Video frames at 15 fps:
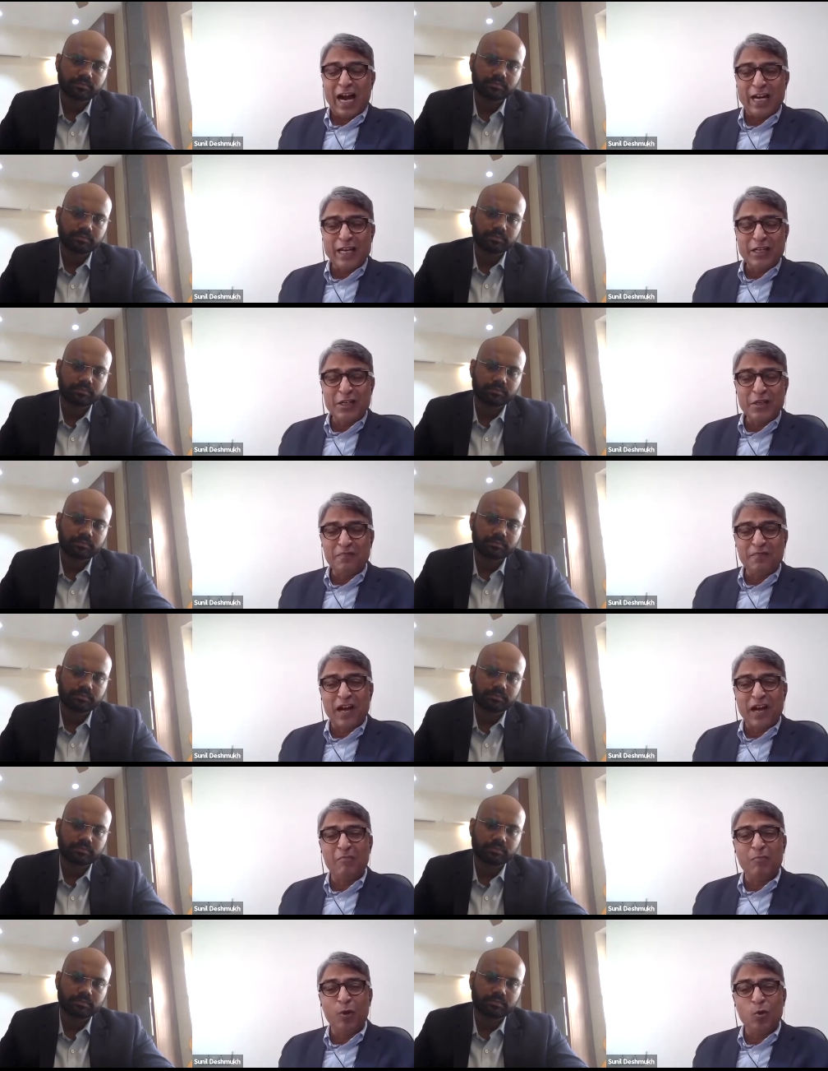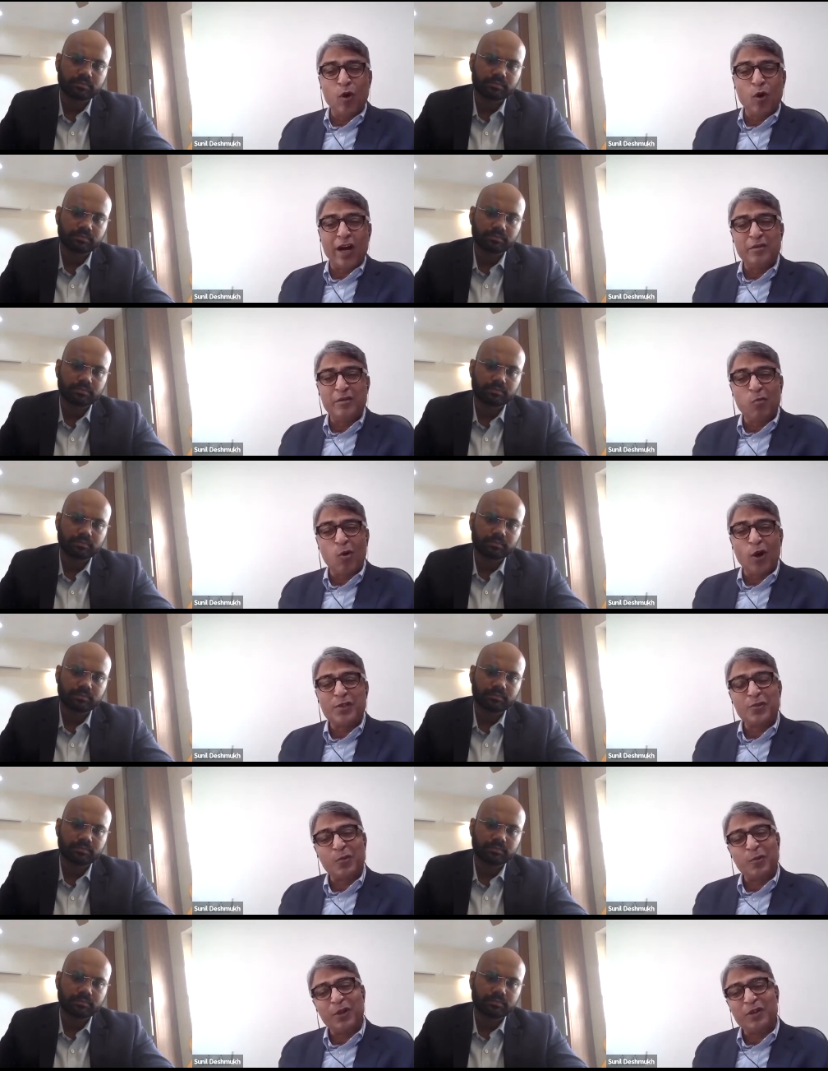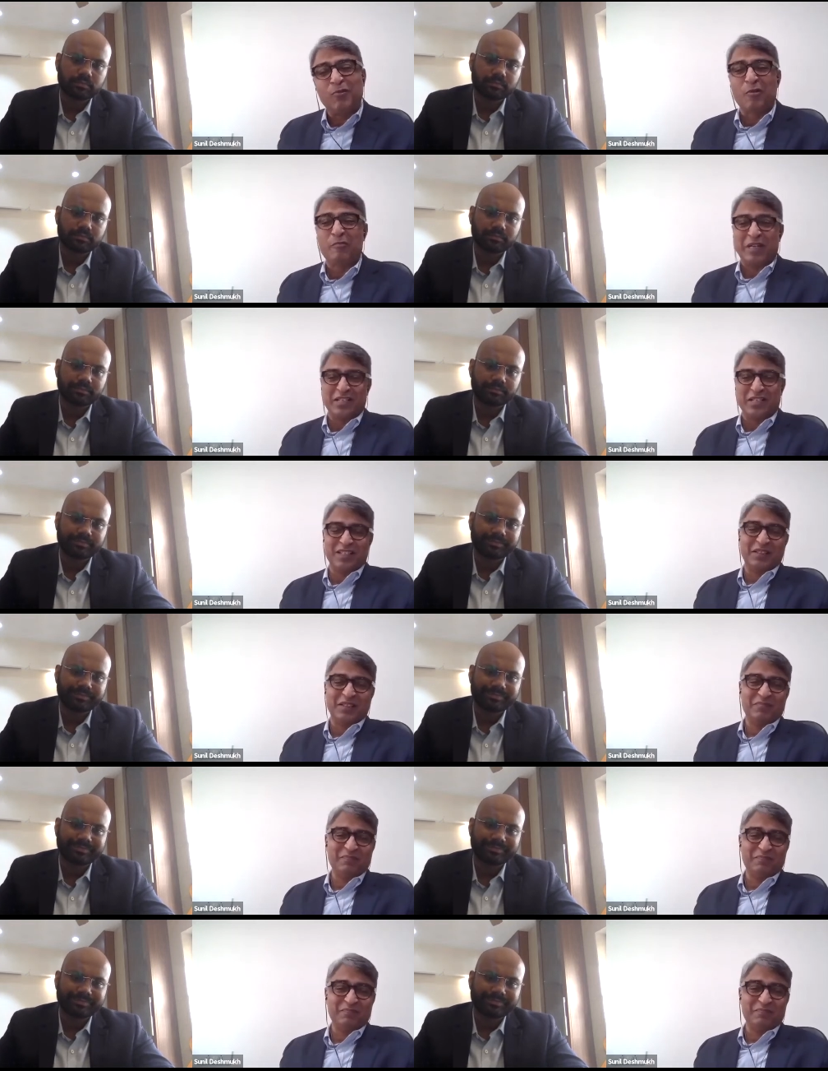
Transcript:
Speaker 1: identify blue-eyed boys only for mentoring.